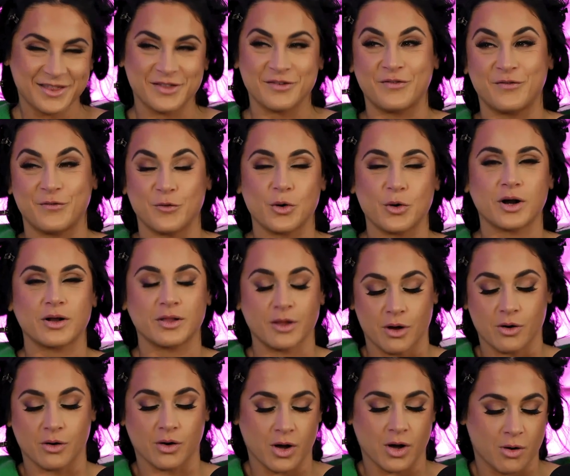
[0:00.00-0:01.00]
Four
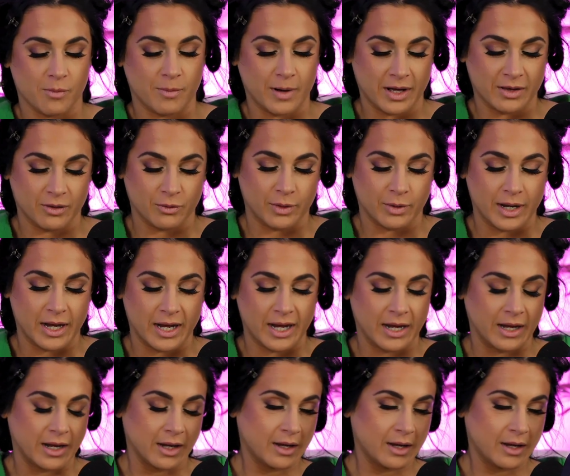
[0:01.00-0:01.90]
Loko, by the way,